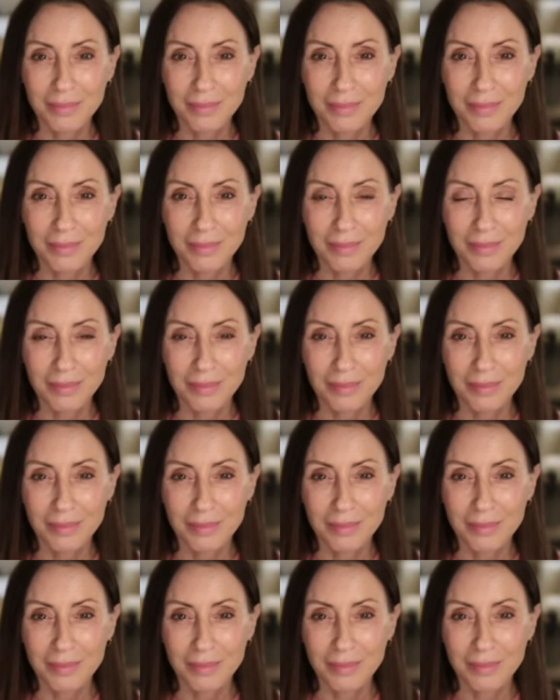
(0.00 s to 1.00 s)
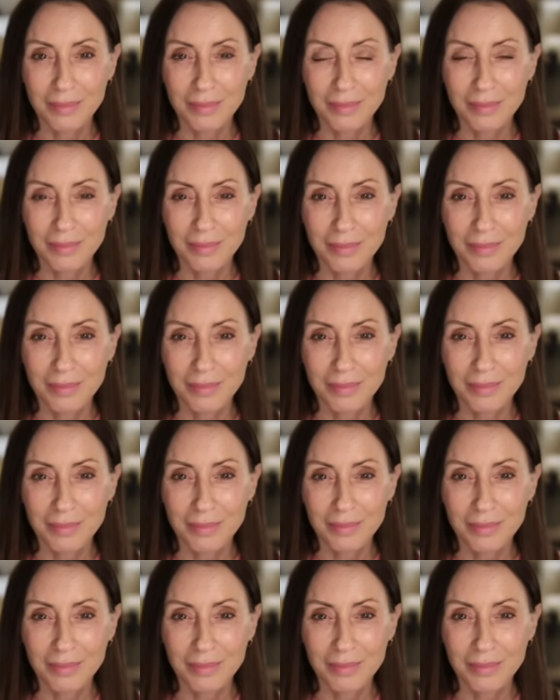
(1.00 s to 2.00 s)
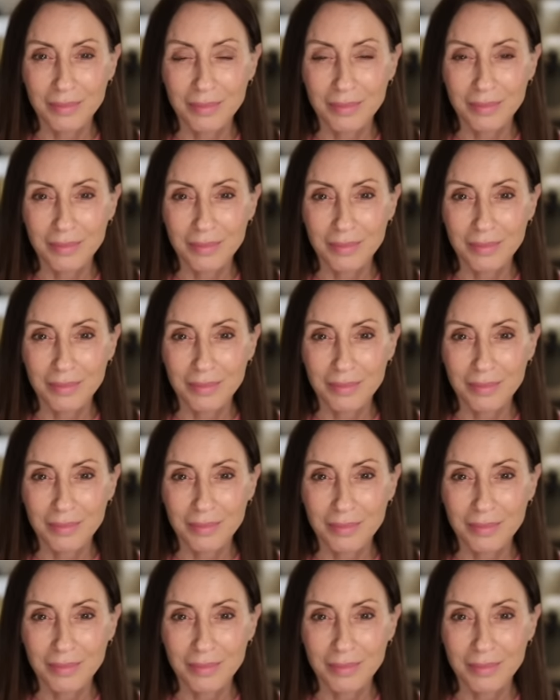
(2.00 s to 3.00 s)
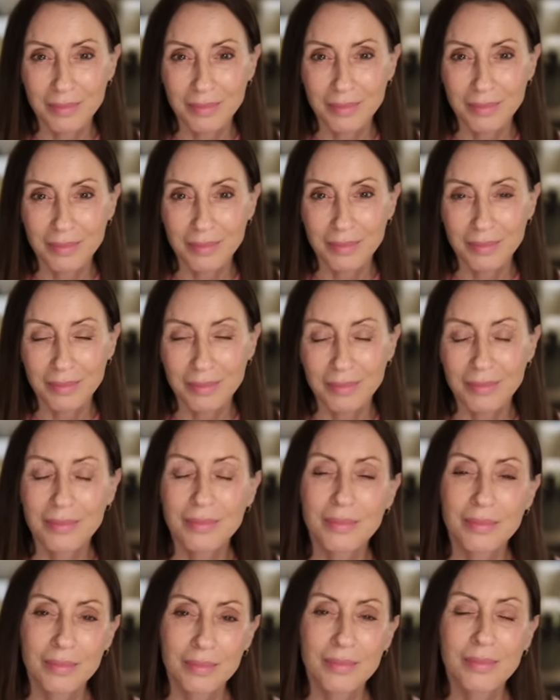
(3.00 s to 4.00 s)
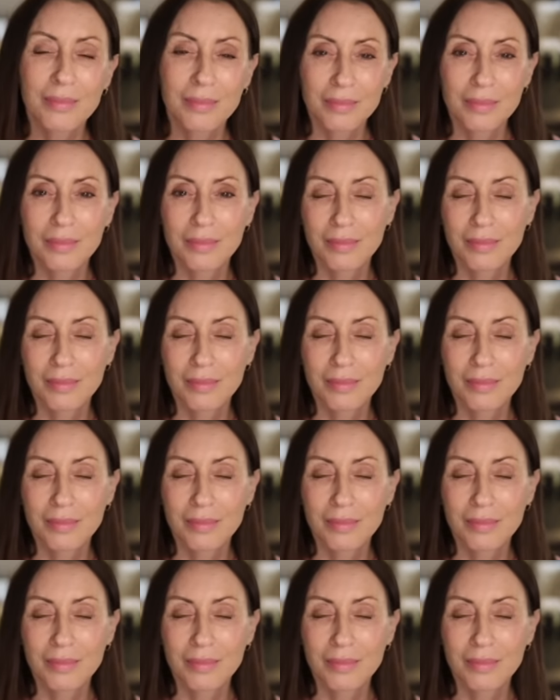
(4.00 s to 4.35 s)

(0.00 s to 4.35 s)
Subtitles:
(not speaking)